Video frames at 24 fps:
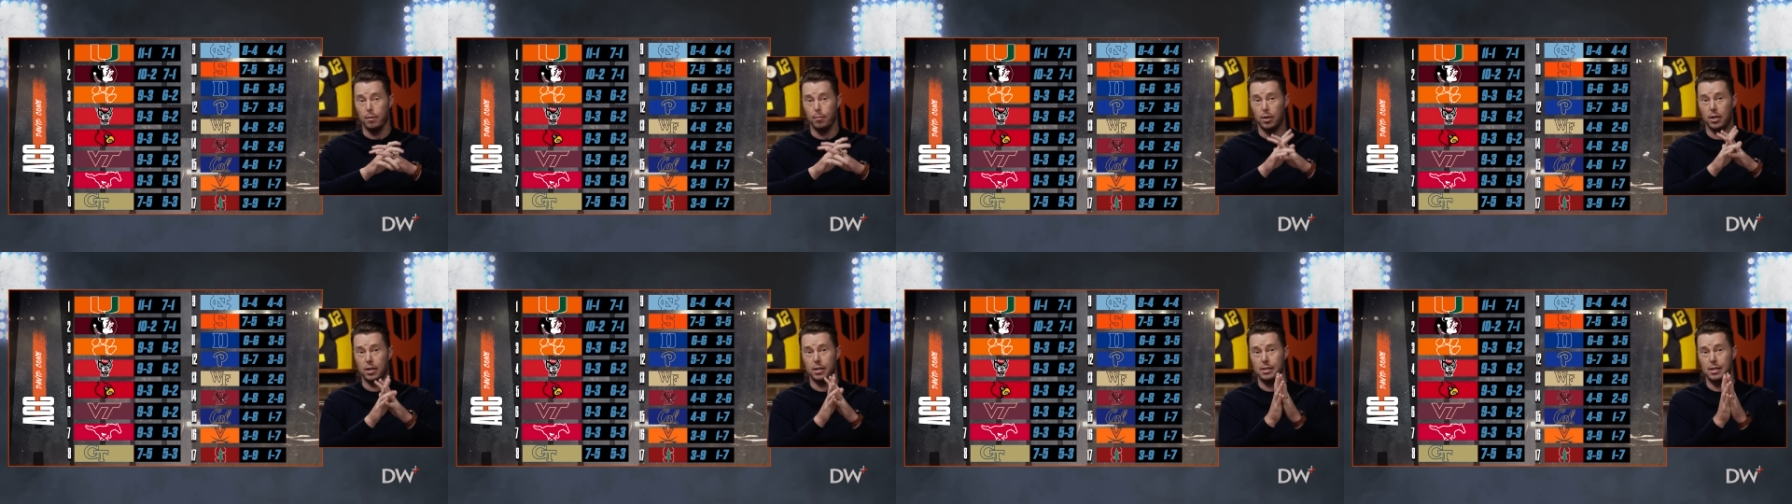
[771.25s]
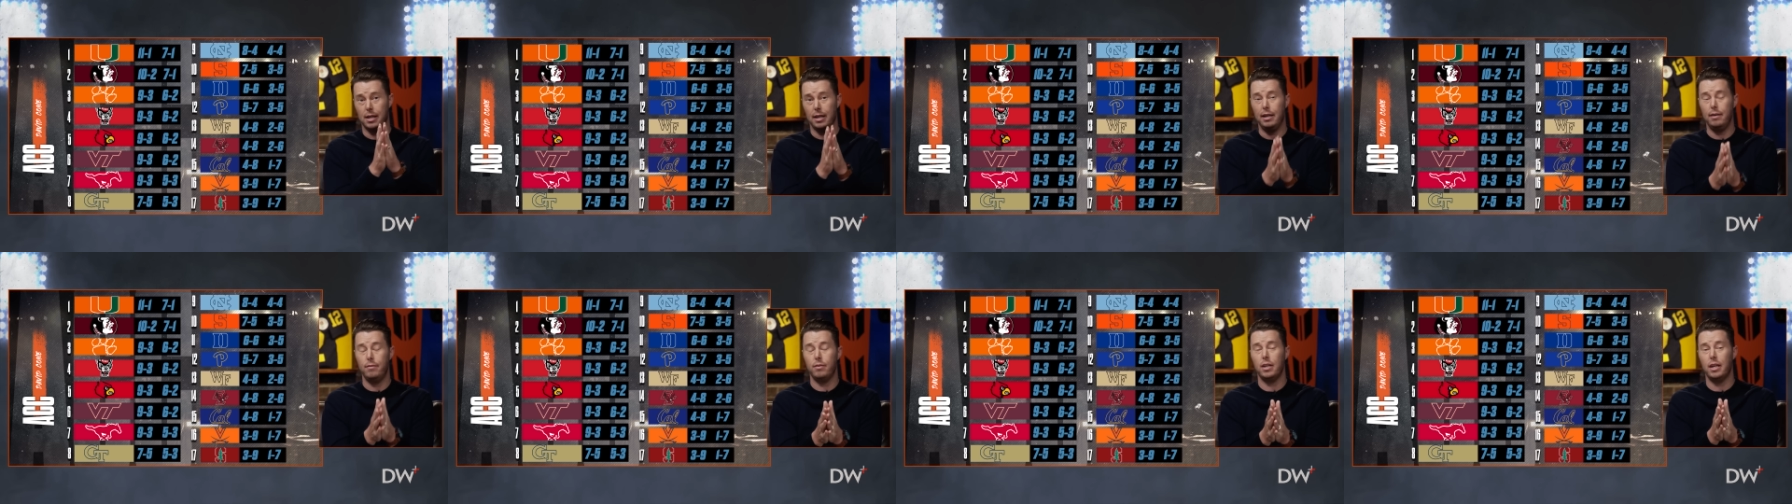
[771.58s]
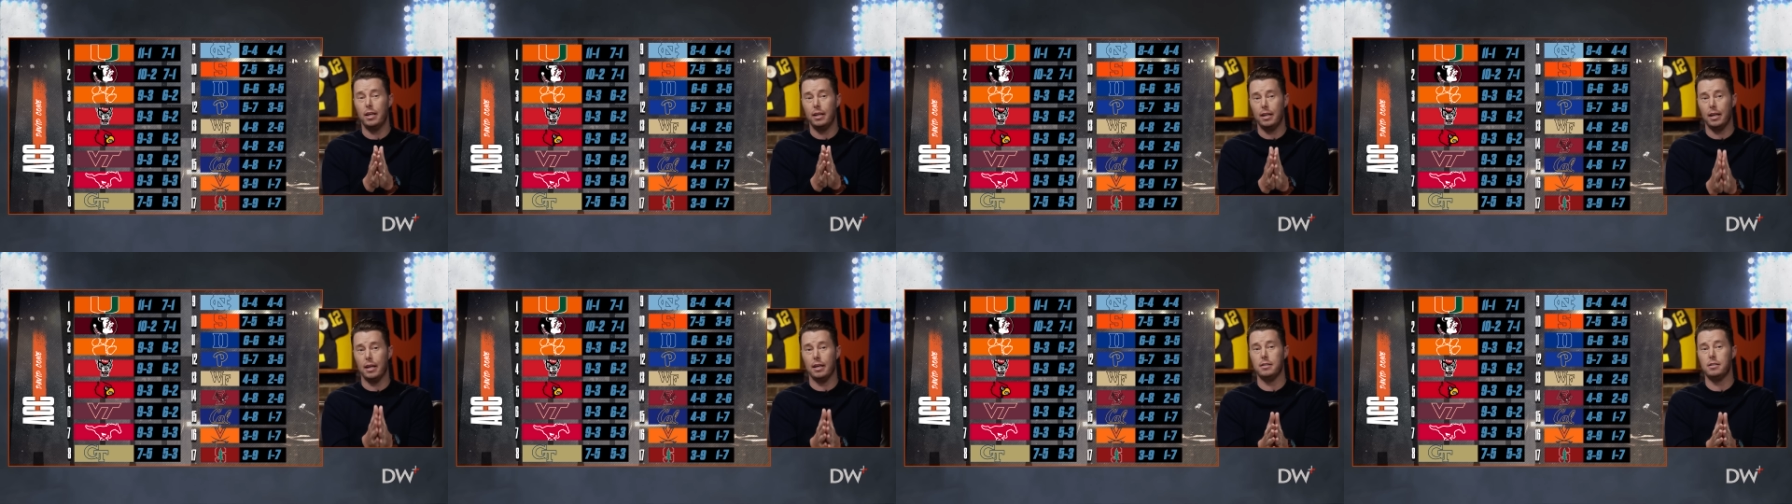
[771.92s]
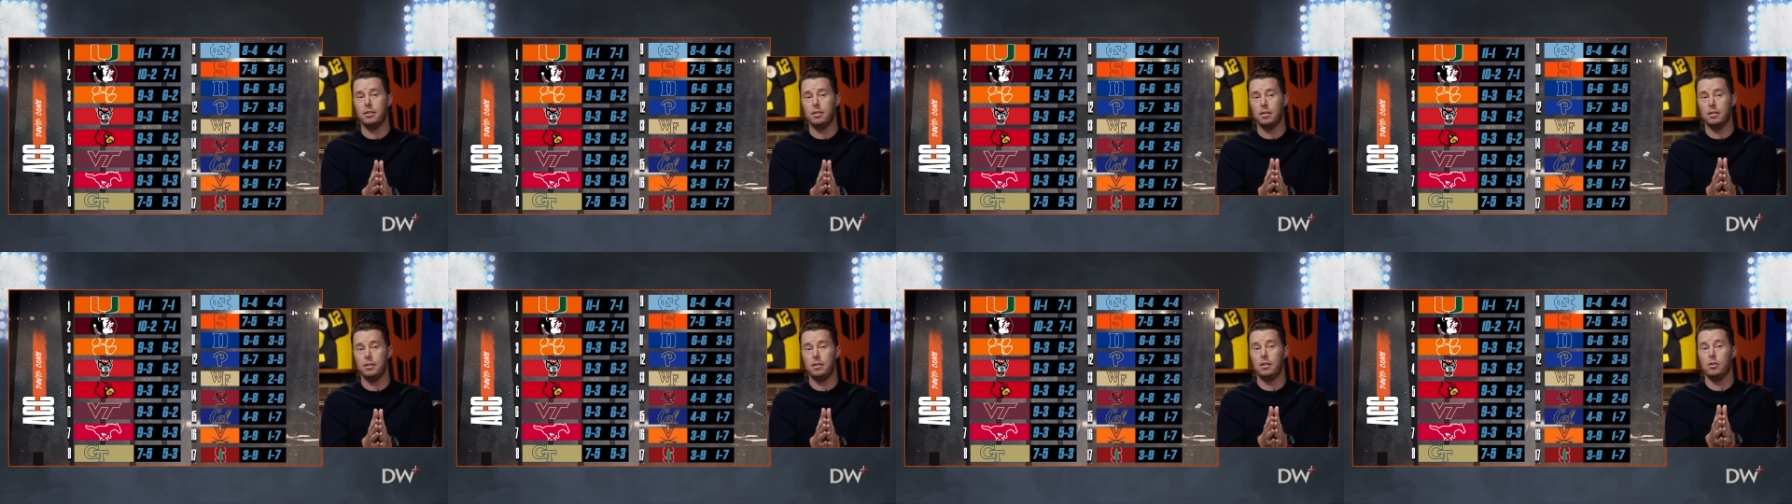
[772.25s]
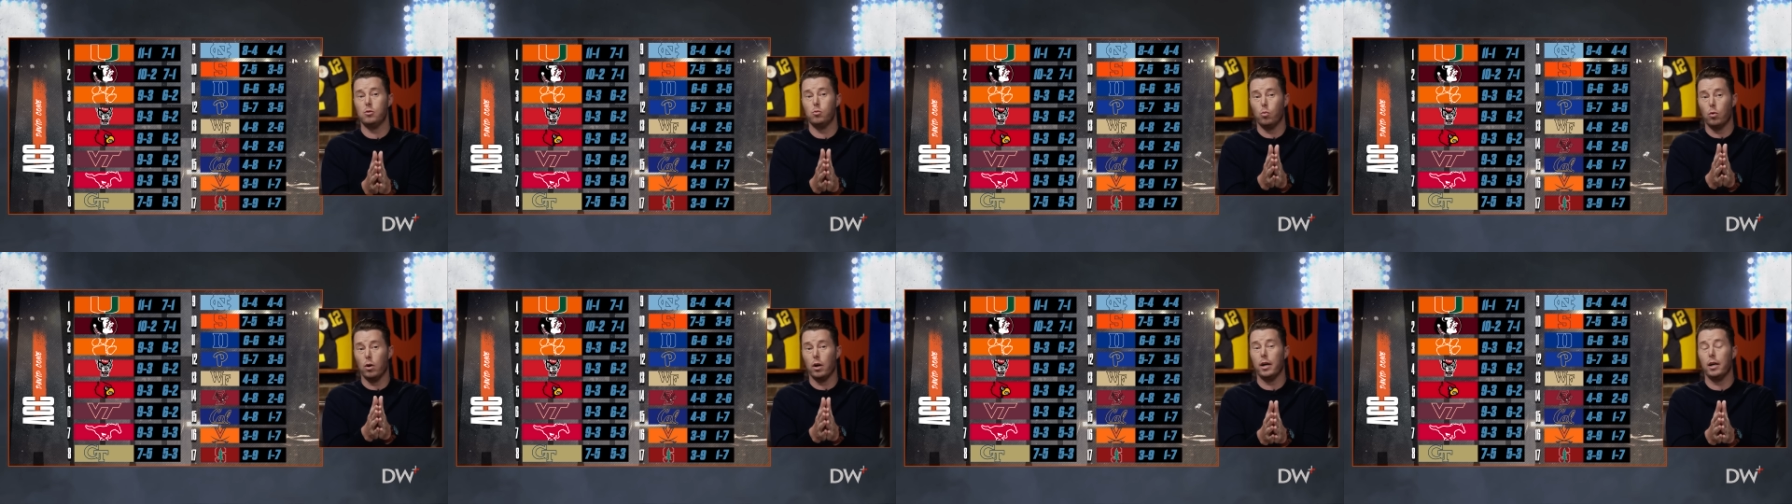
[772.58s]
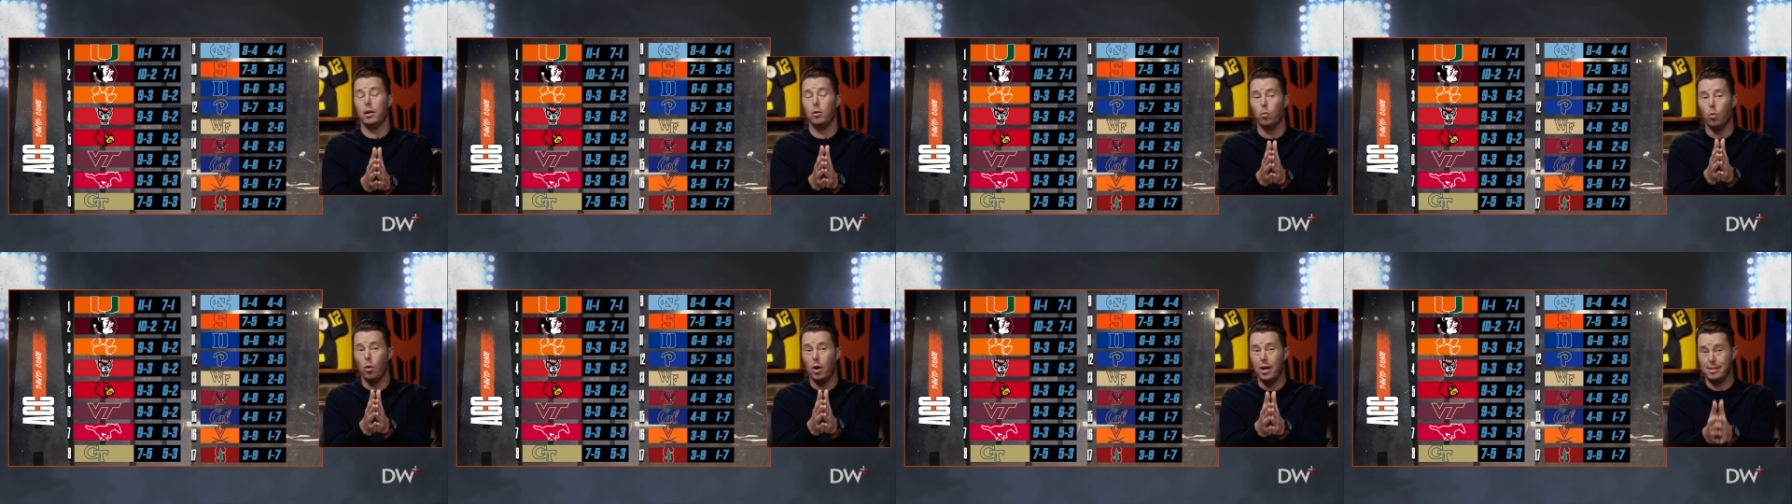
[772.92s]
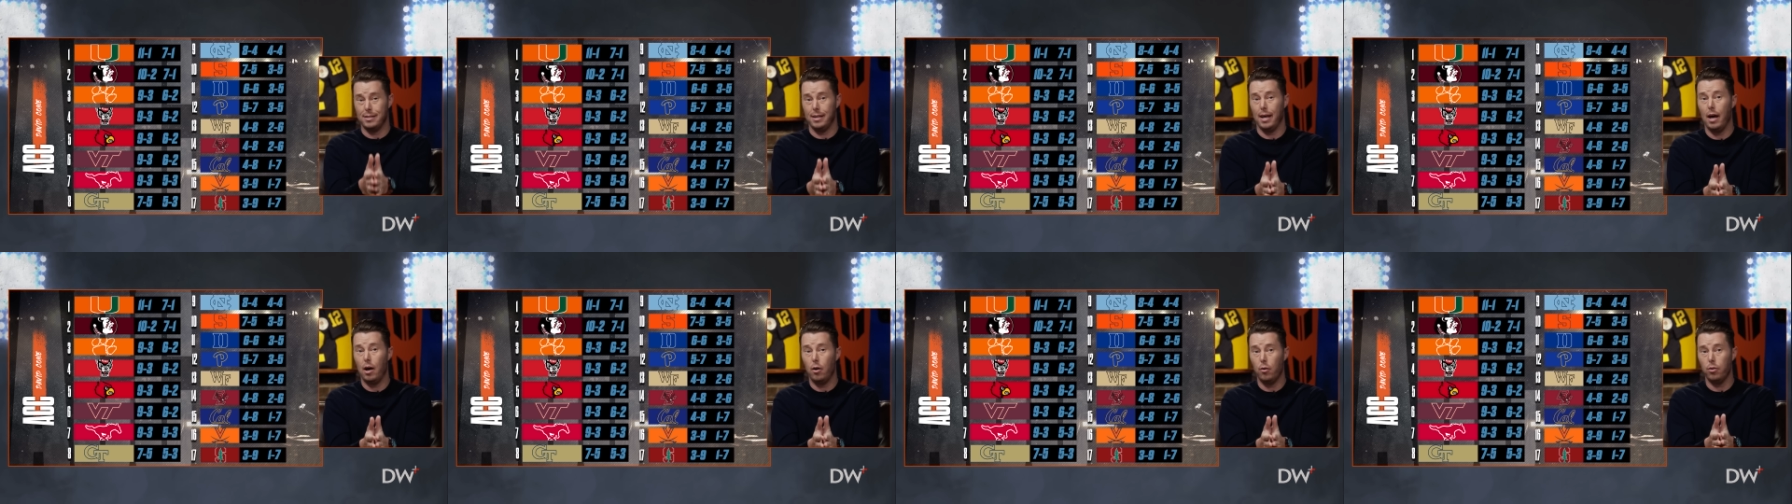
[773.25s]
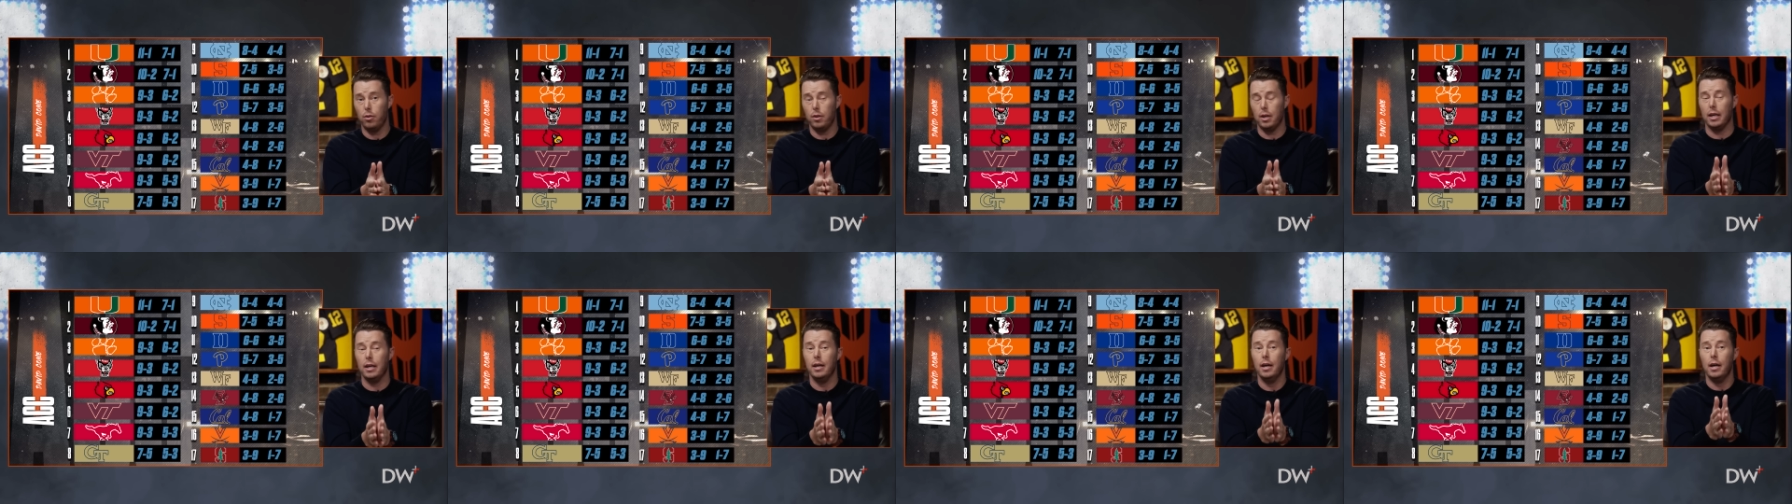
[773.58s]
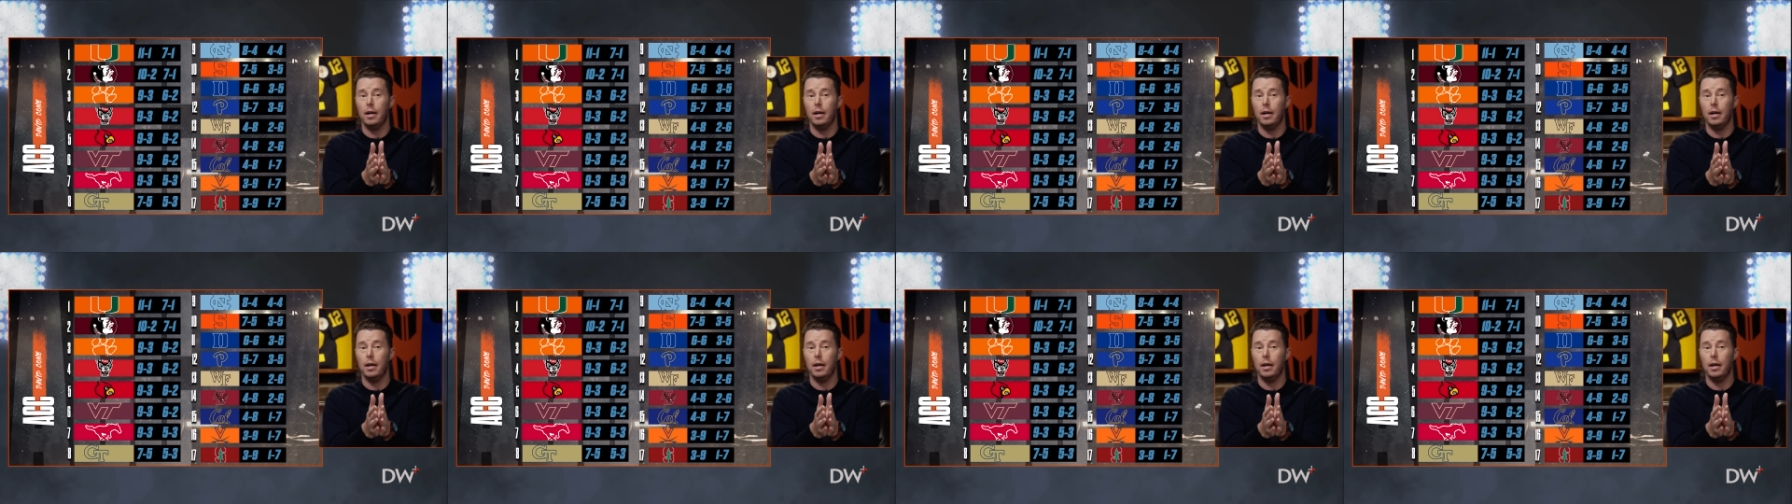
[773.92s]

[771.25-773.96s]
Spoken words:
because even in instances where he was healthy,